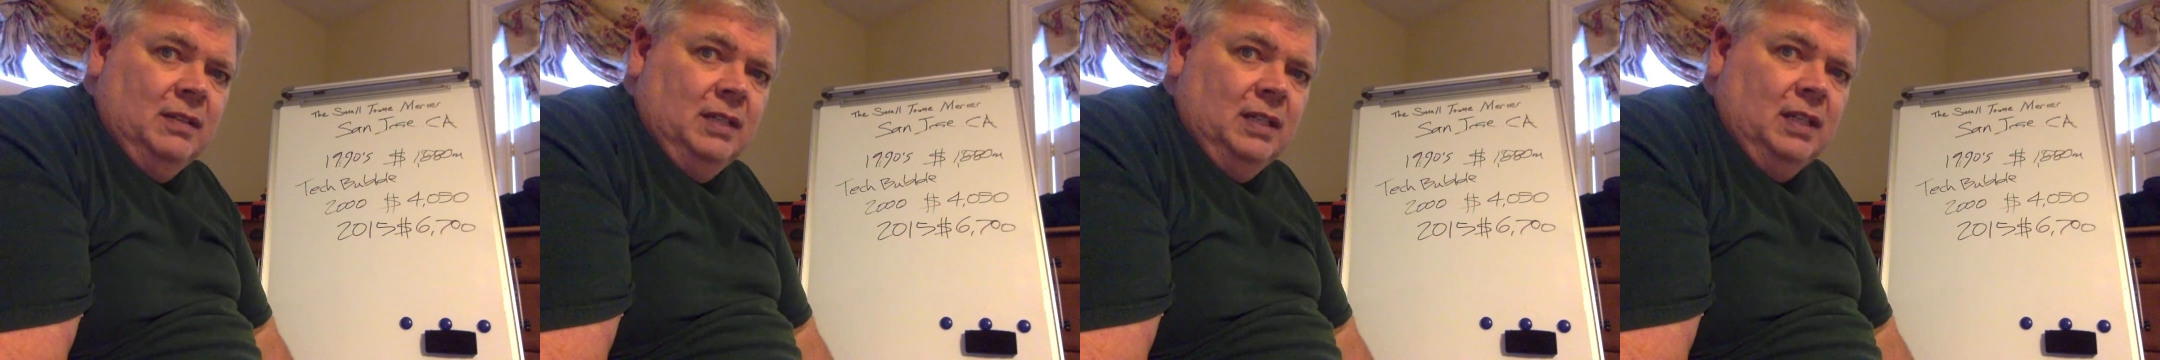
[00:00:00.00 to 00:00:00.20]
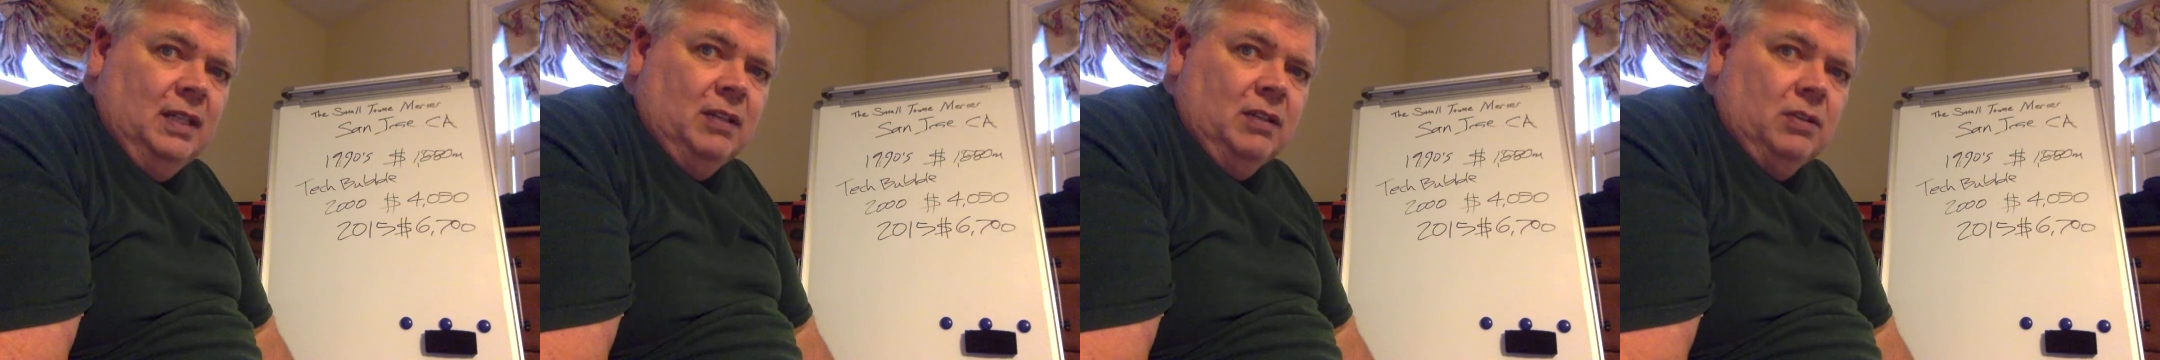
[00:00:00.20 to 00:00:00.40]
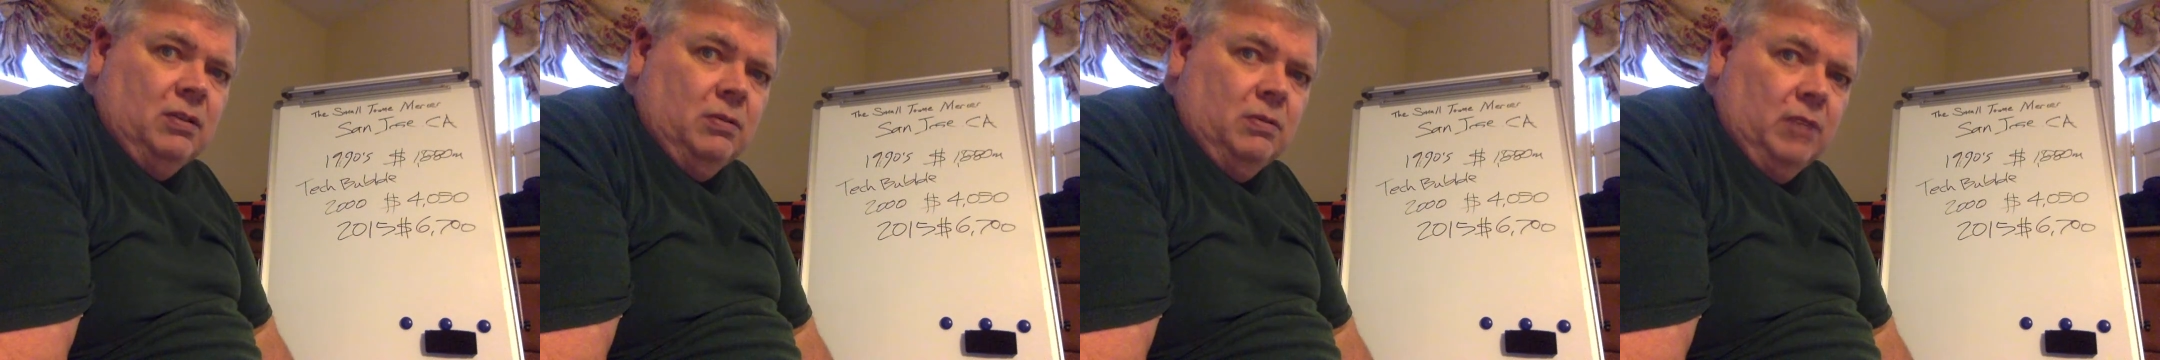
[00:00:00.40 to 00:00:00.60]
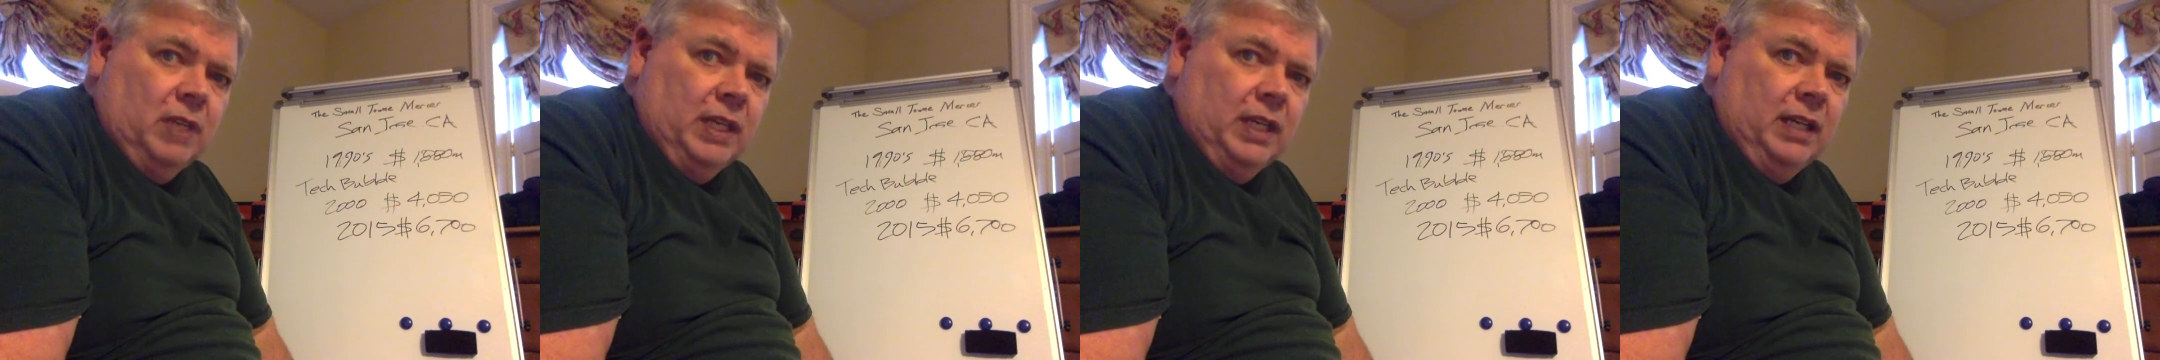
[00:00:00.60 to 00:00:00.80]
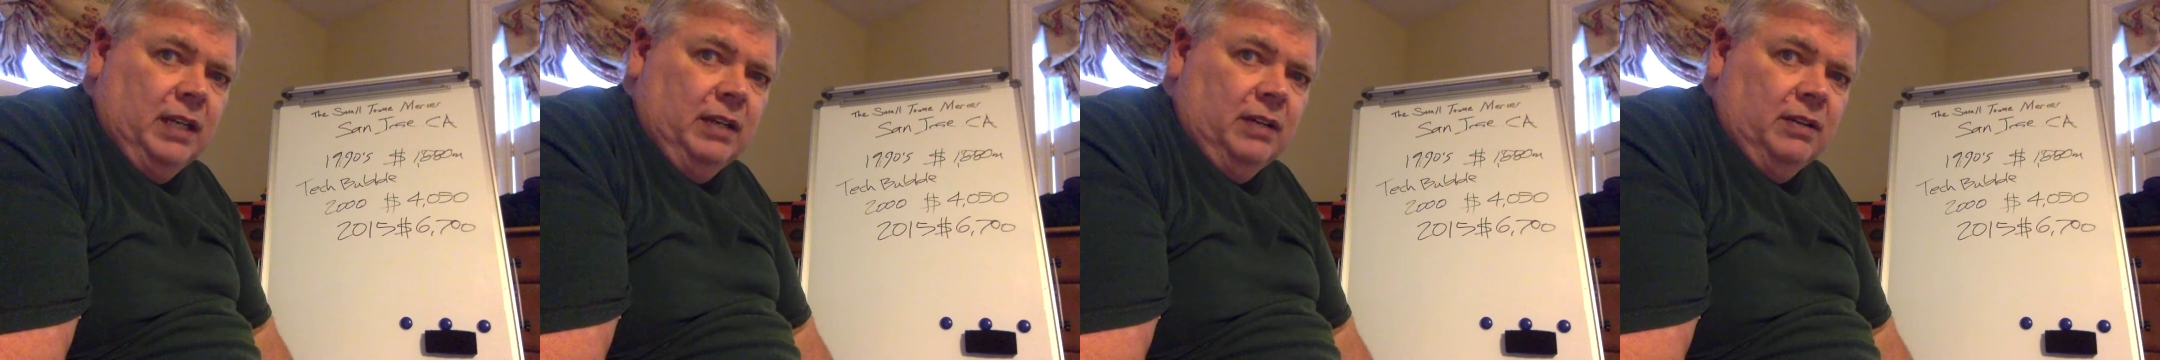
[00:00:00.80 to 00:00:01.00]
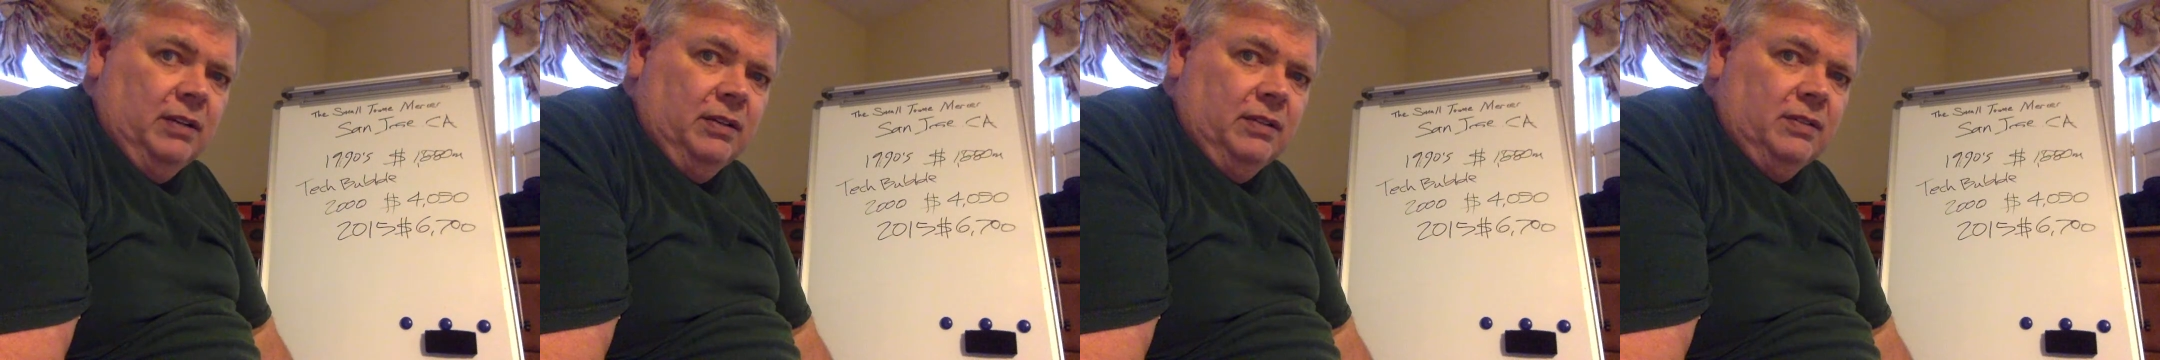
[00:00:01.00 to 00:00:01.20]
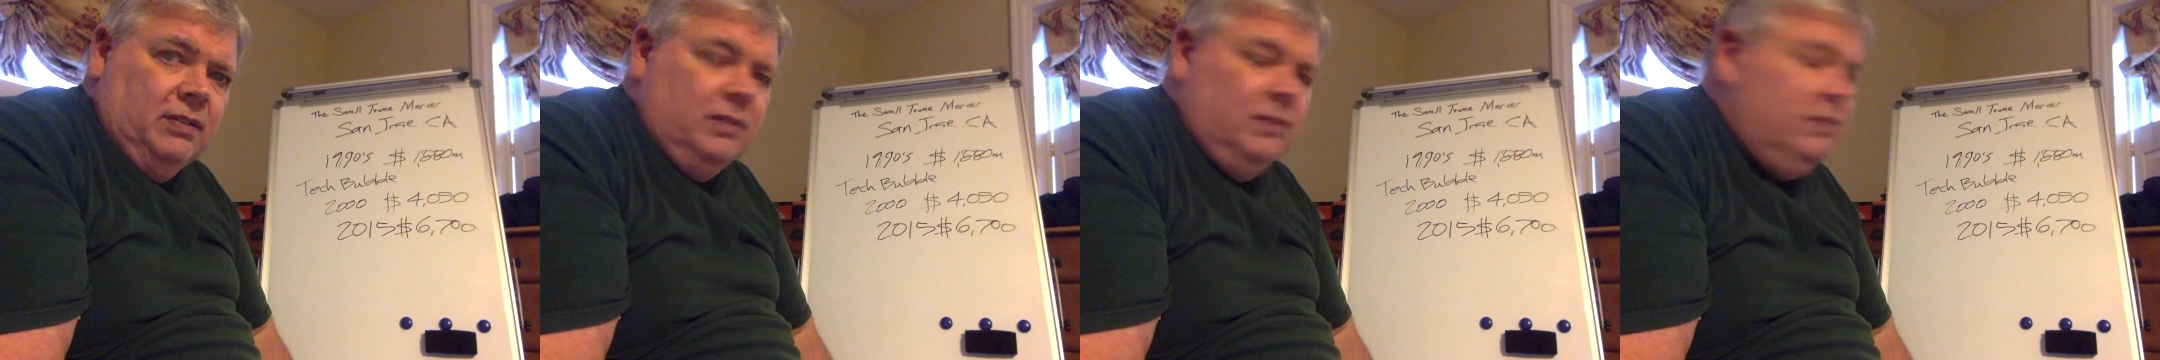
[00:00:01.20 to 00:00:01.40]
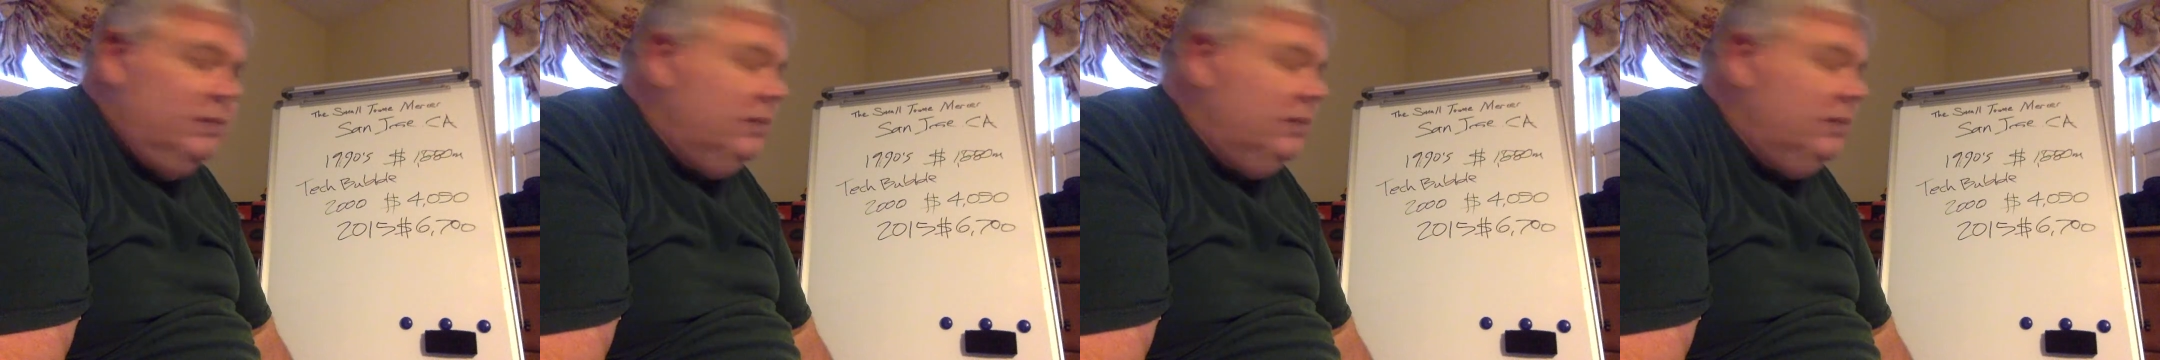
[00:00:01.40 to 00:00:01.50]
in 20 years.